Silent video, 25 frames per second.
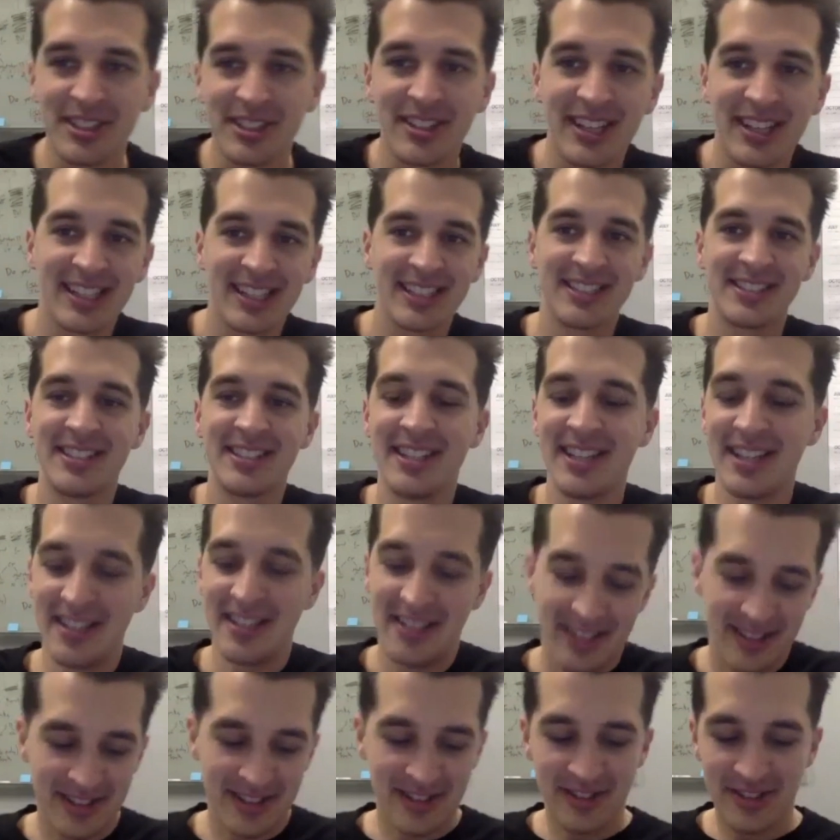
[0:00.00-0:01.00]
Like I
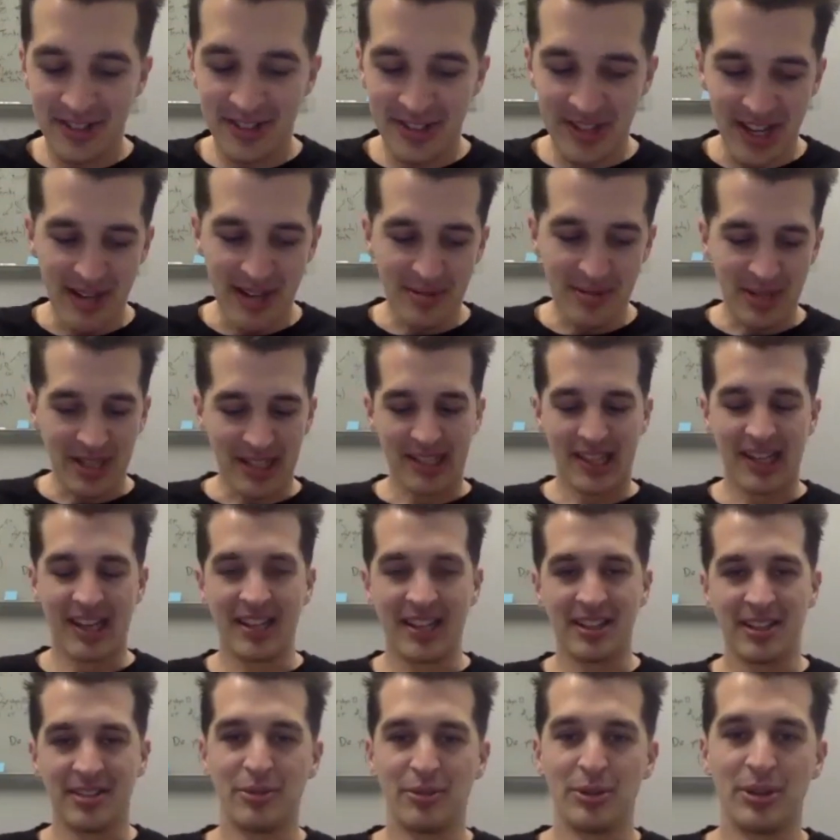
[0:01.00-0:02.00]
said, James, I
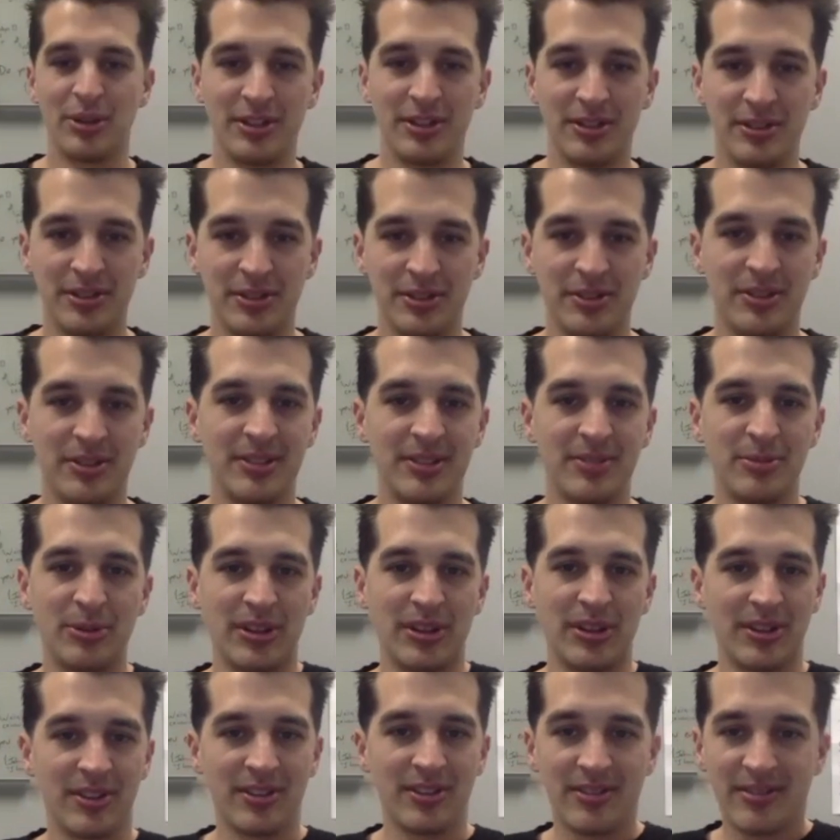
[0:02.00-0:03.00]
love what you're doing
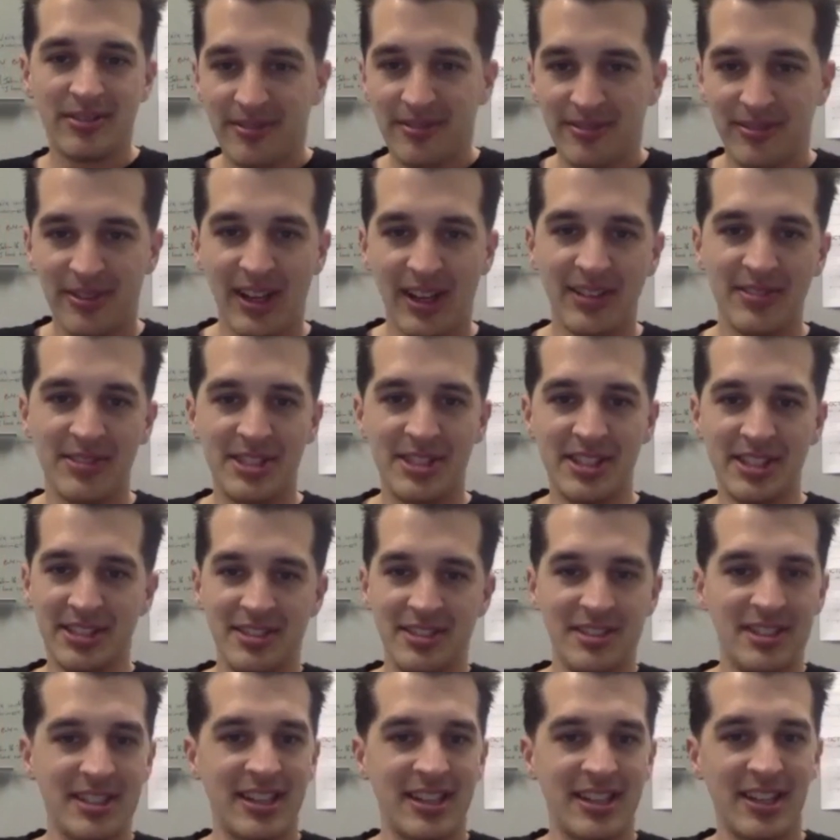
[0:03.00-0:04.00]
with
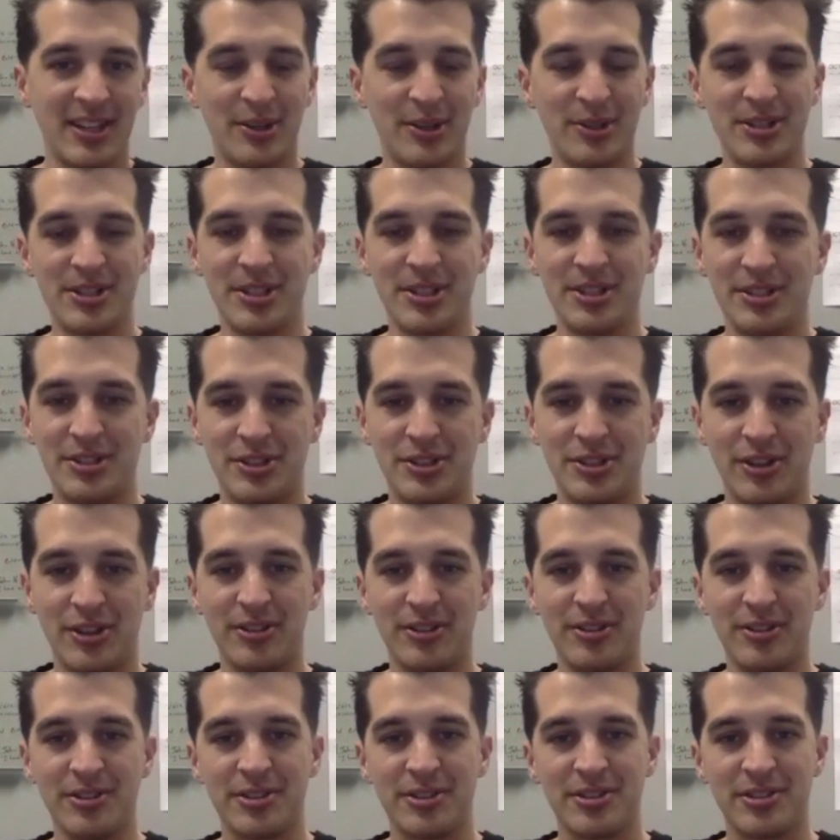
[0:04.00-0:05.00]
516. I know as a
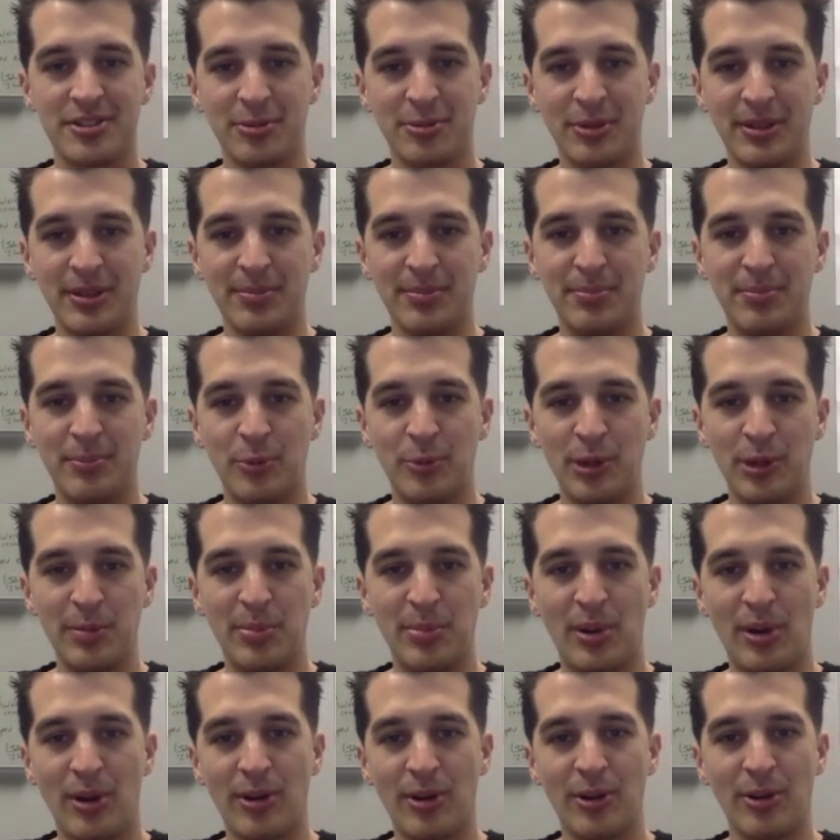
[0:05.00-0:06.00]
church, we
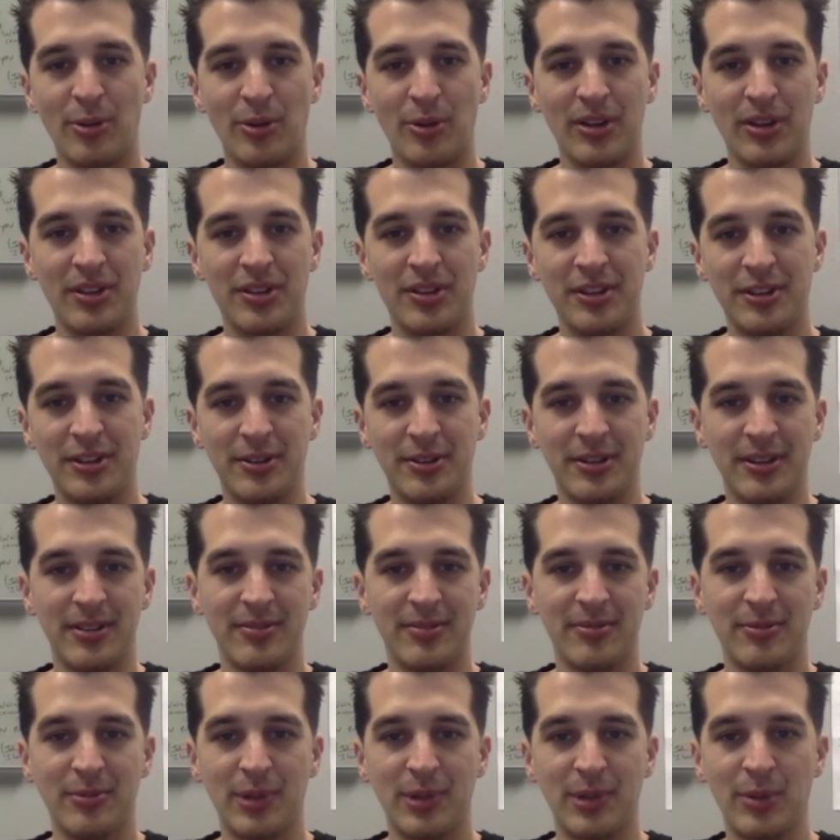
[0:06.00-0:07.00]
partner with you, and
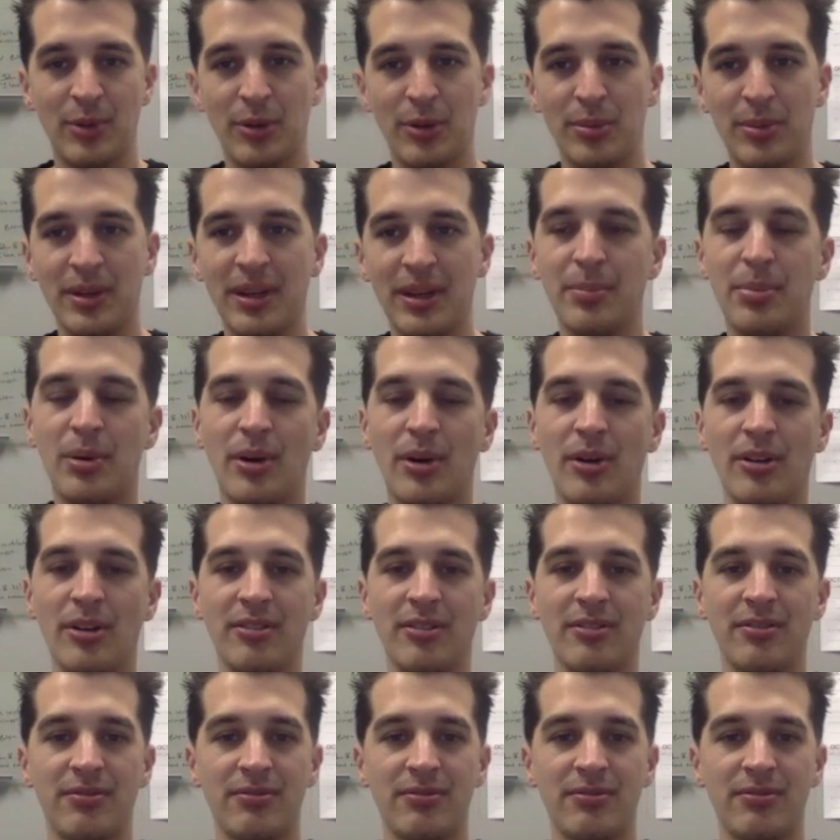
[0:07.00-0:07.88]
we want to be a part of